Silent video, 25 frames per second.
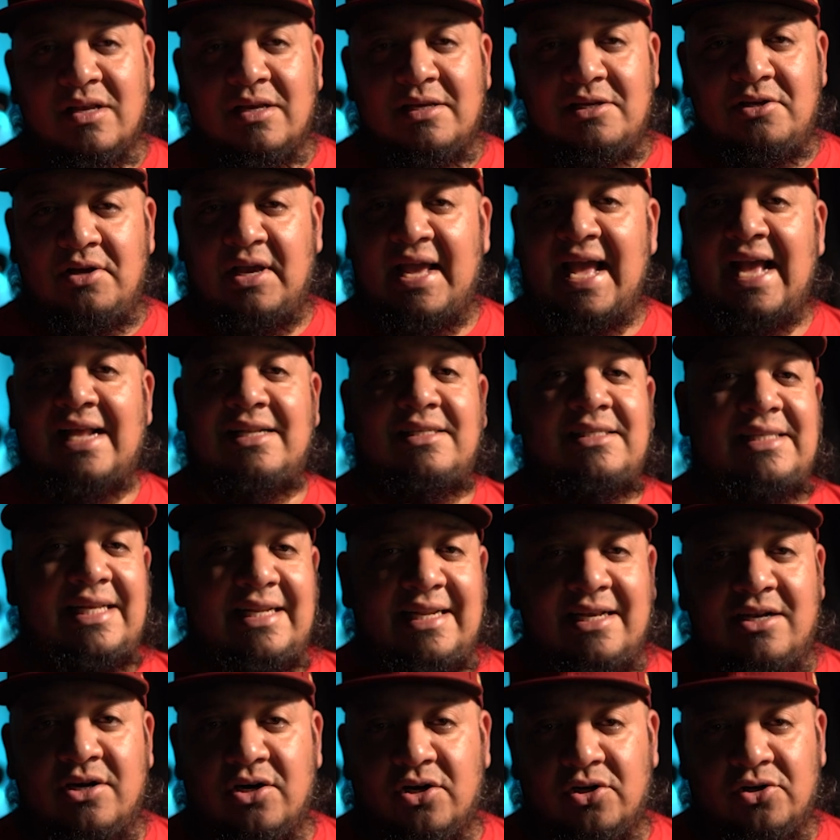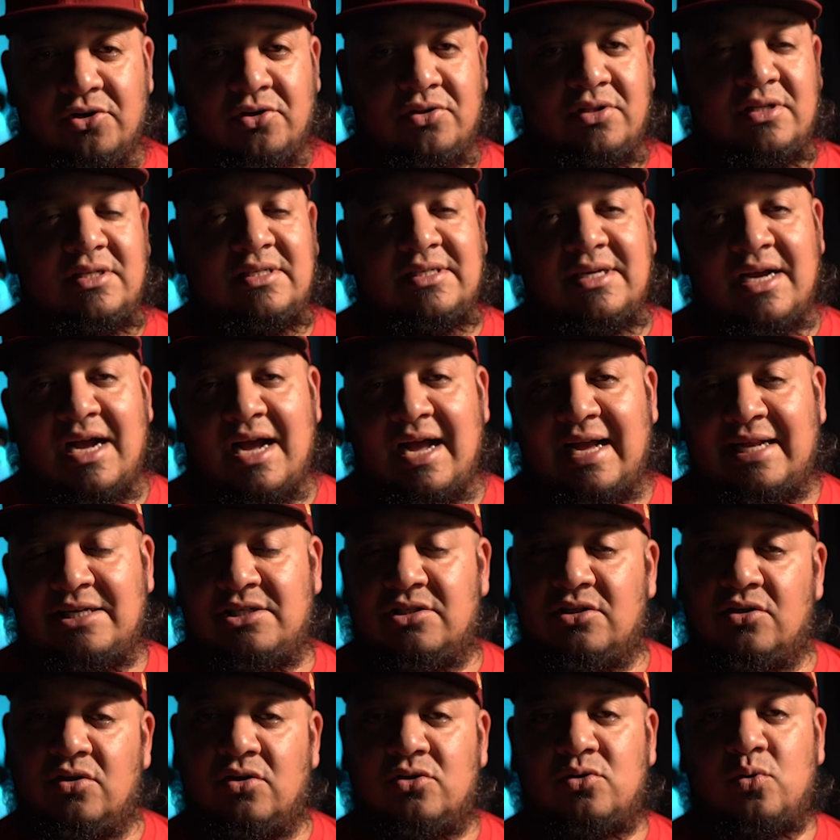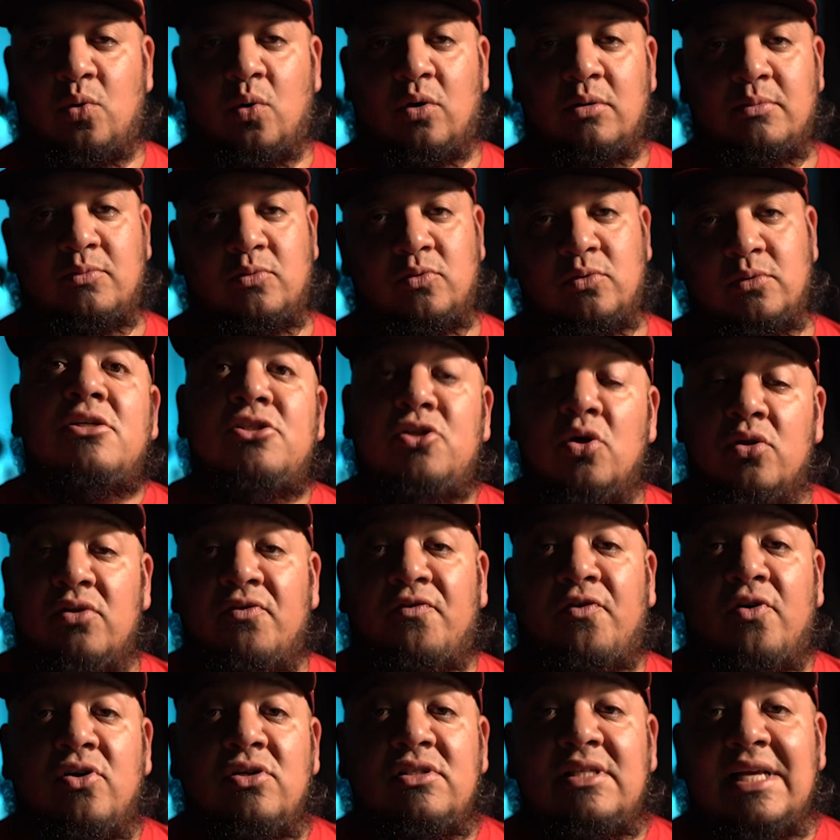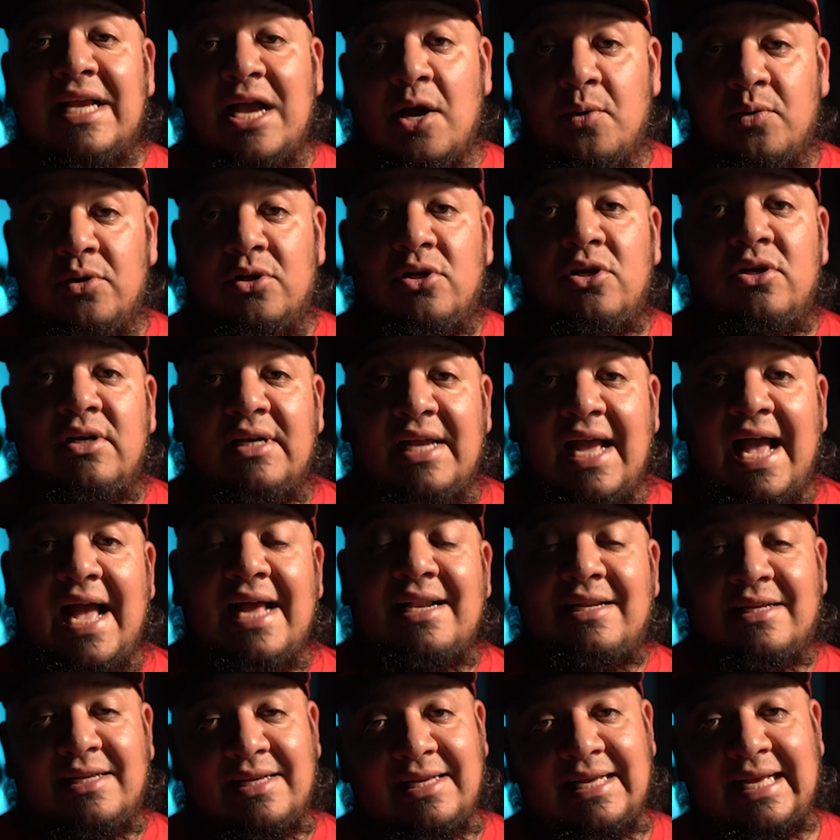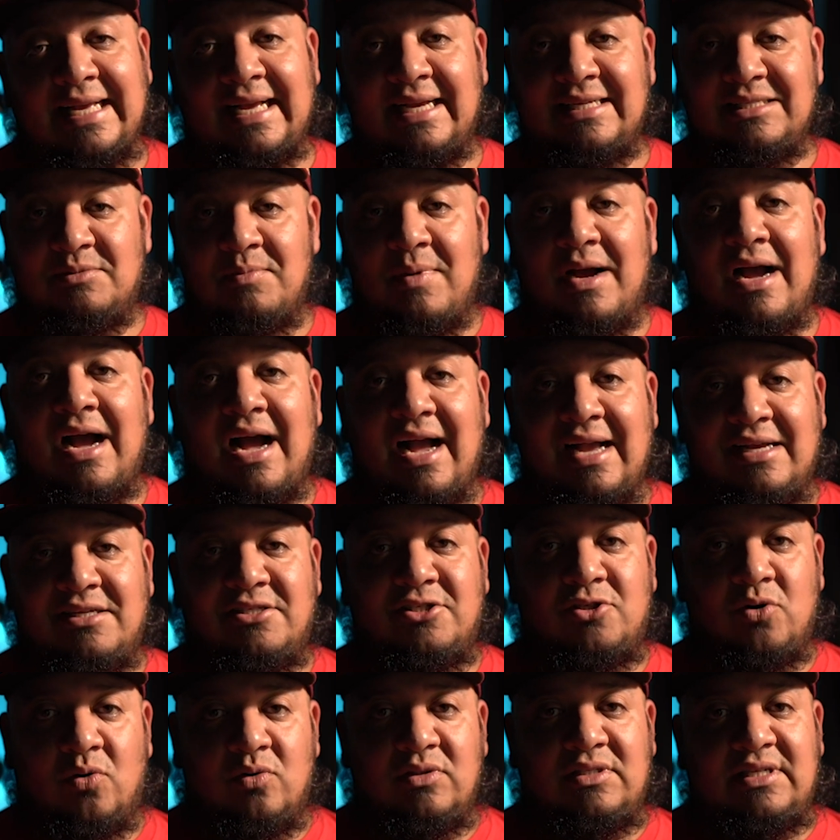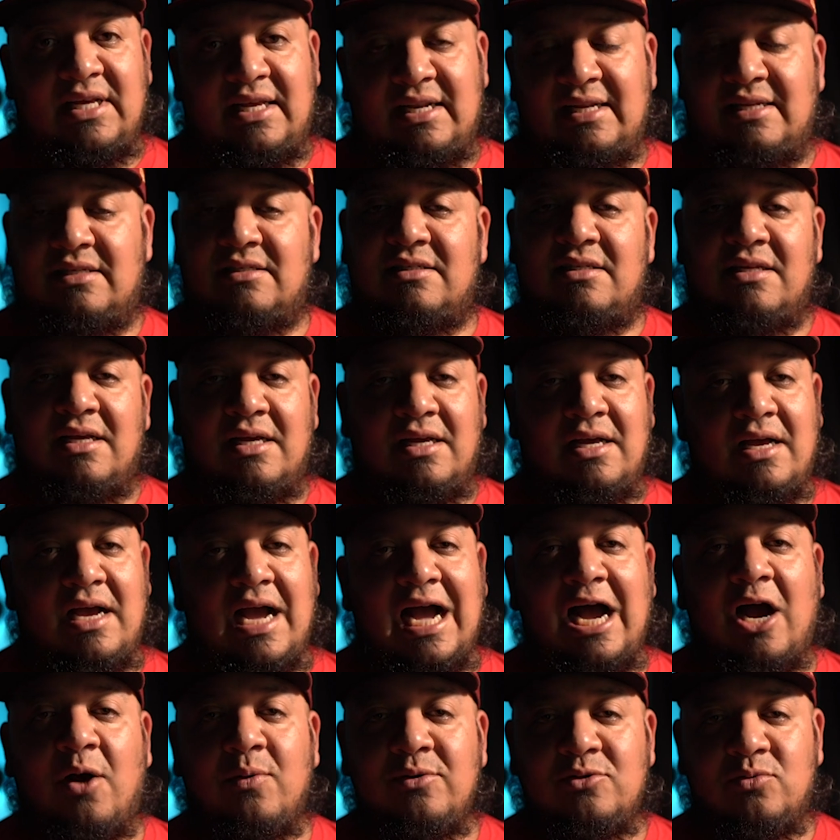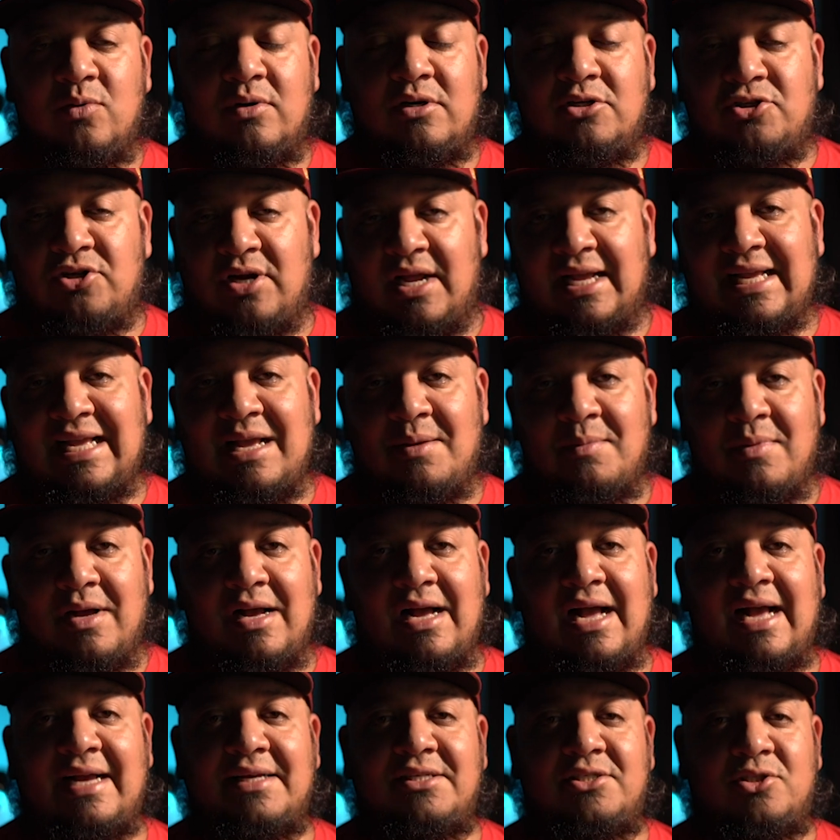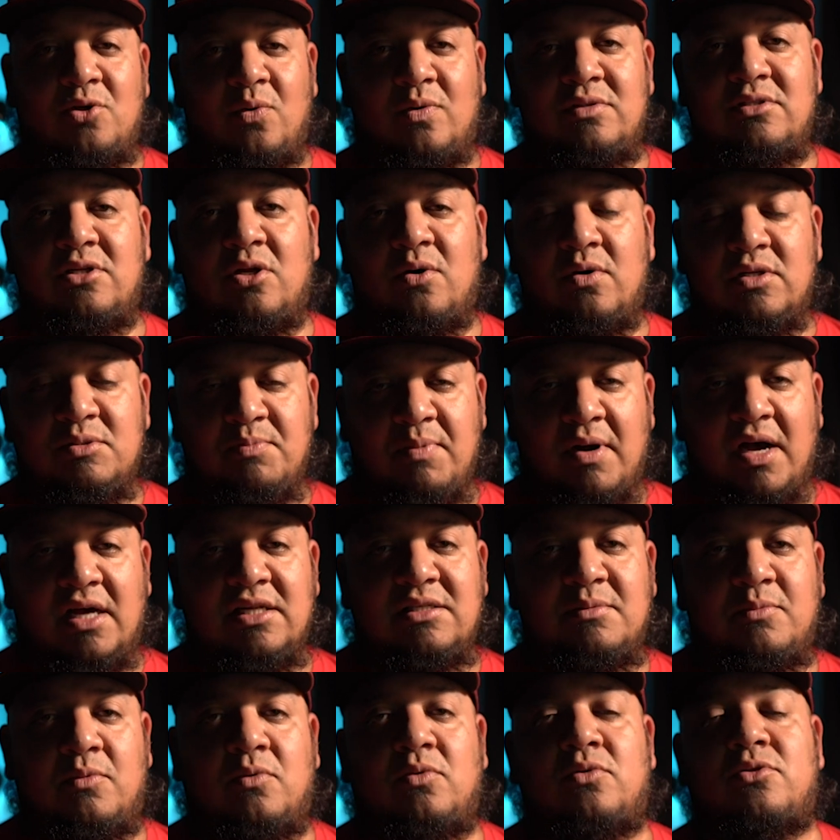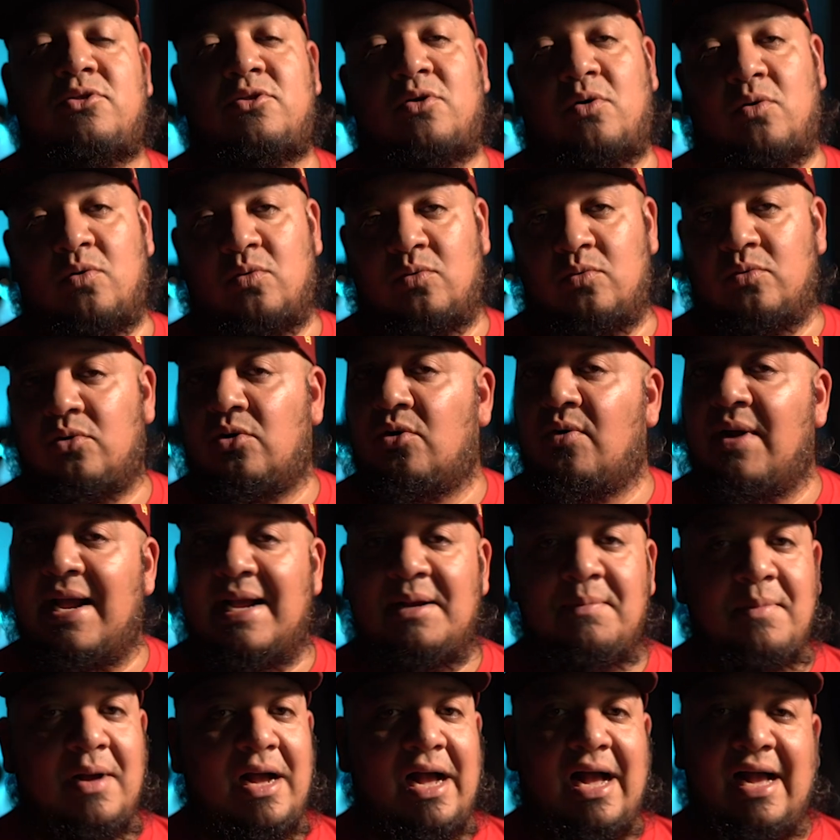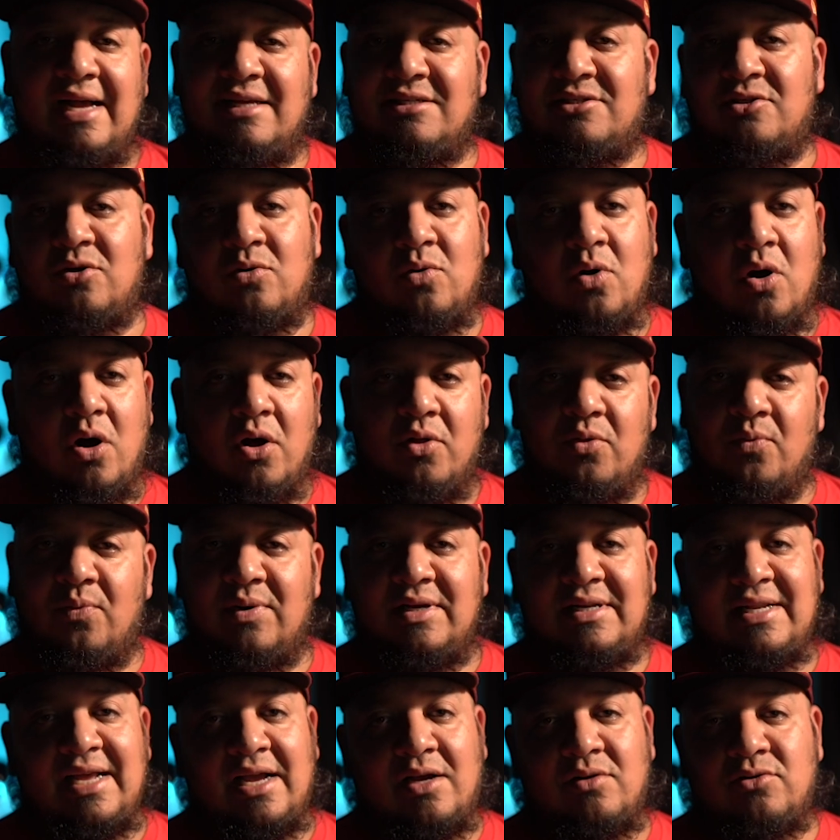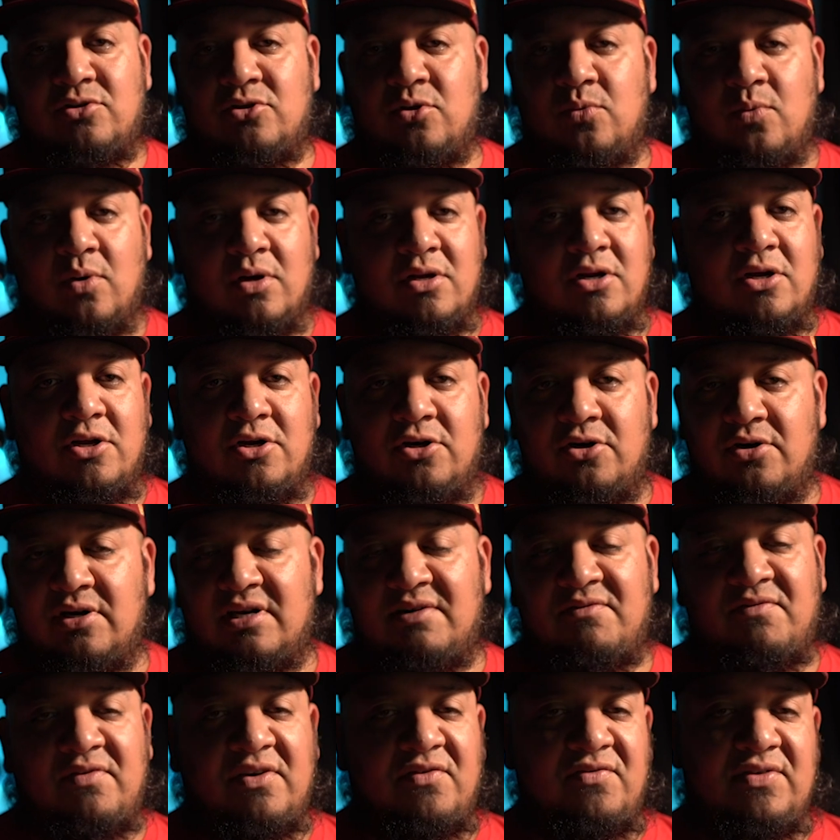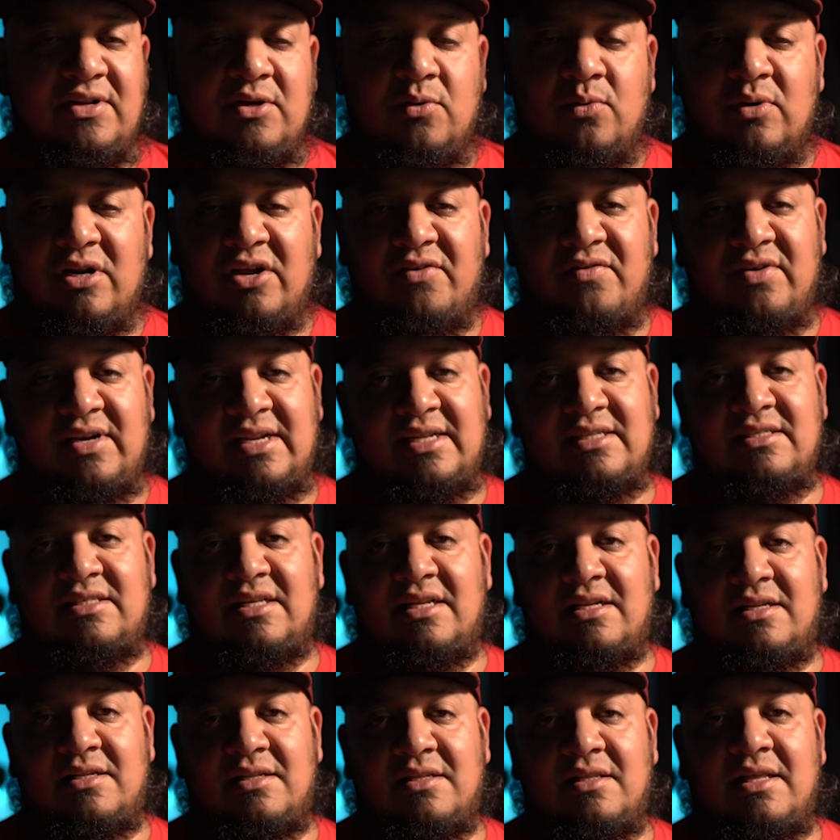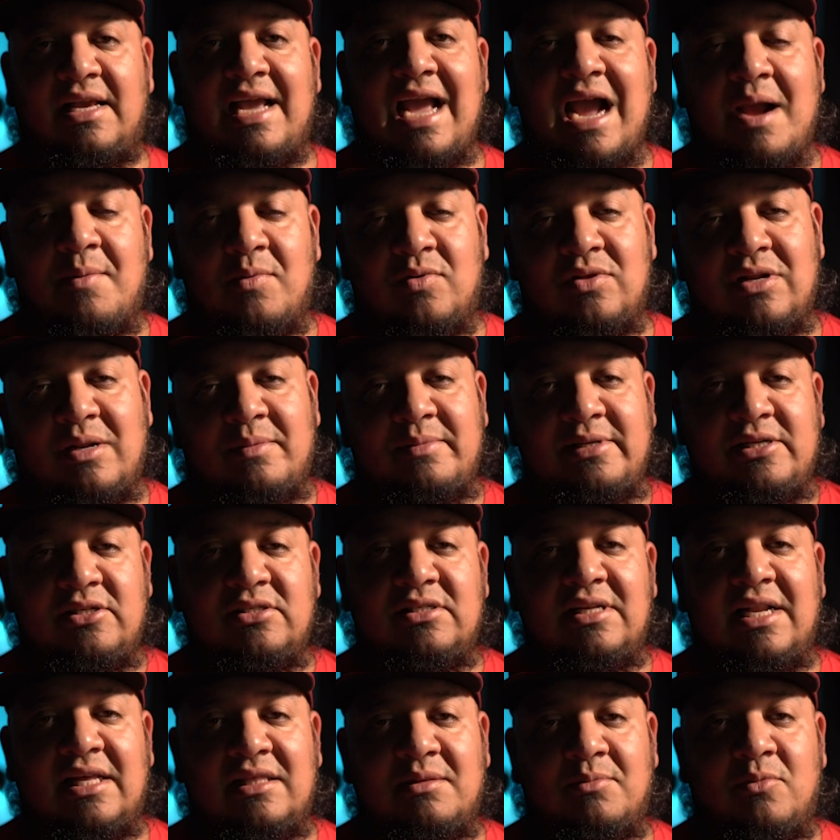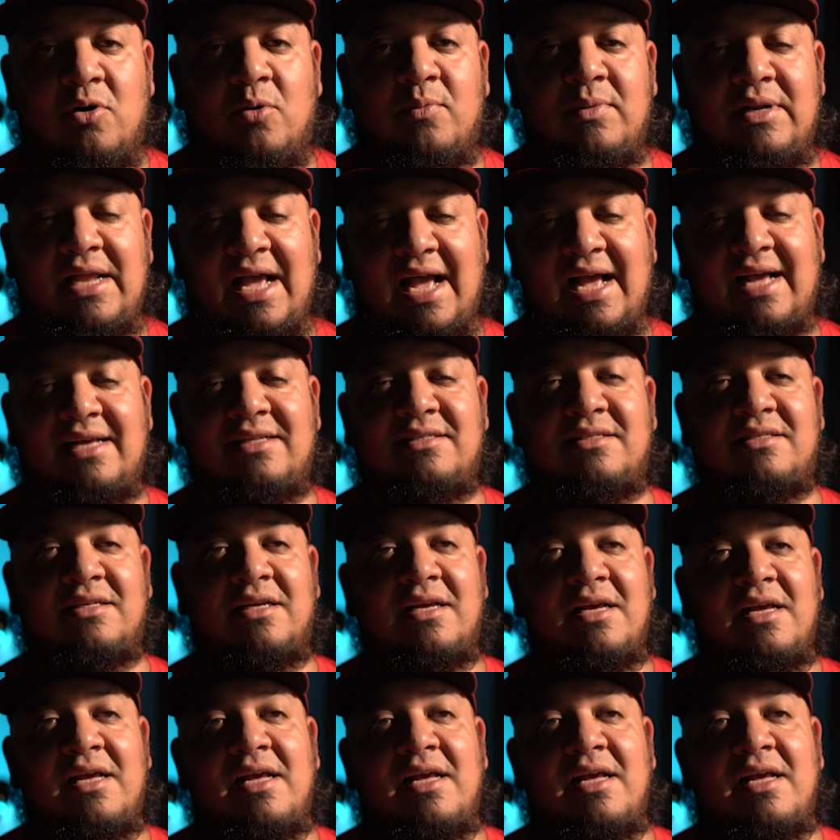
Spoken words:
You can't see any color in the sky. It just looks horrible. So the first thing I would look at is my ISO settings. I always want to try and get my ISO as low as possible. So crank my ISO all the way down to 150, whatever it is that the camera that I'm using at the moment has,